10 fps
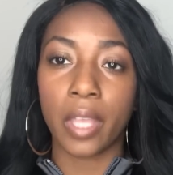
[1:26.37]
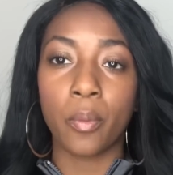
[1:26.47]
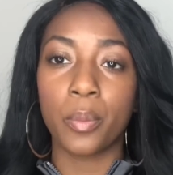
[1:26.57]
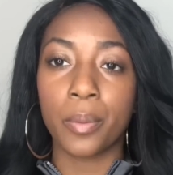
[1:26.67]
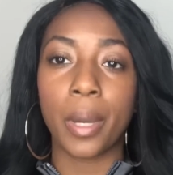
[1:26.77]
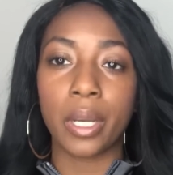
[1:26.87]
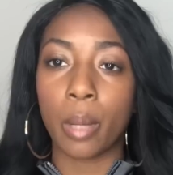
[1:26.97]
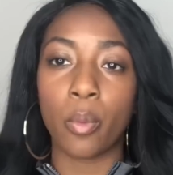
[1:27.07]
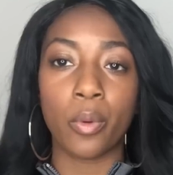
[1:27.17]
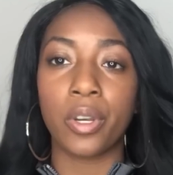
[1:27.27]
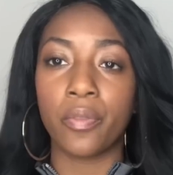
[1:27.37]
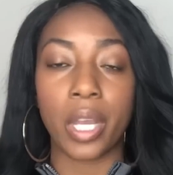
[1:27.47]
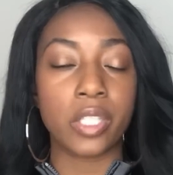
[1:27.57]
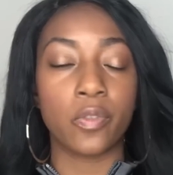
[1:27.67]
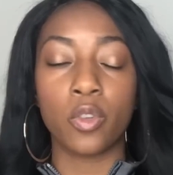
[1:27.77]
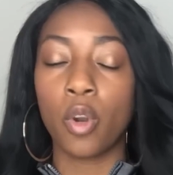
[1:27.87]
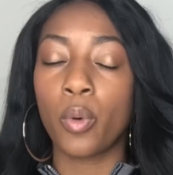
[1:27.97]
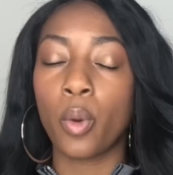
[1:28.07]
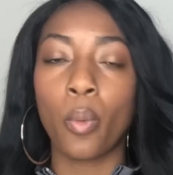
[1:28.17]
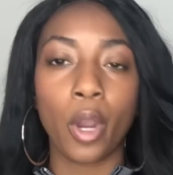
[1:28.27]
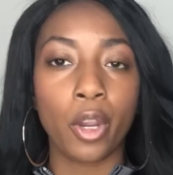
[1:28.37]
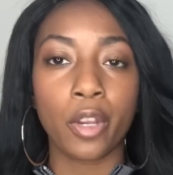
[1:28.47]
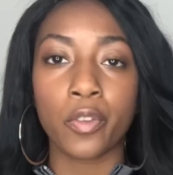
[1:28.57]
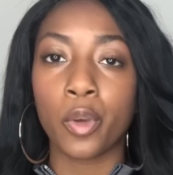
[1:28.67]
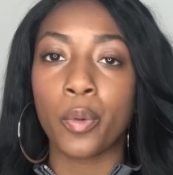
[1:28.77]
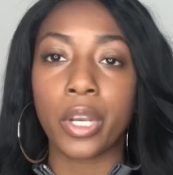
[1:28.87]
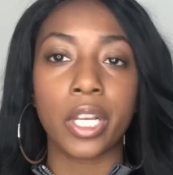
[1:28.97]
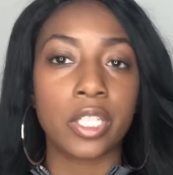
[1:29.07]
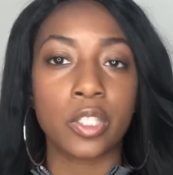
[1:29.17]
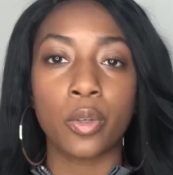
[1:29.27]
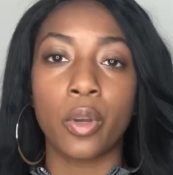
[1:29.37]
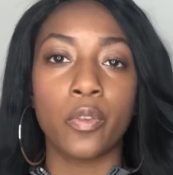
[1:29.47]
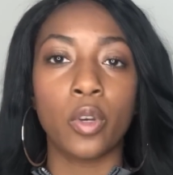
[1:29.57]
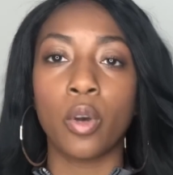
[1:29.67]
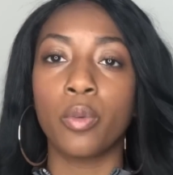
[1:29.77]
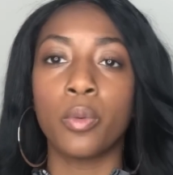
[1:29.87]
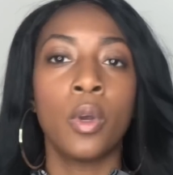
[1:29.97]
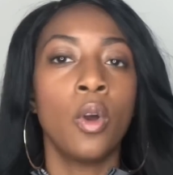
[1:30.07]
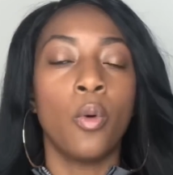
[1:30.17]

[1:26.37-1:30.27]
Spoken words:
That would be my number one advice. If you don't want to work, if you don't want to hustle, if you don't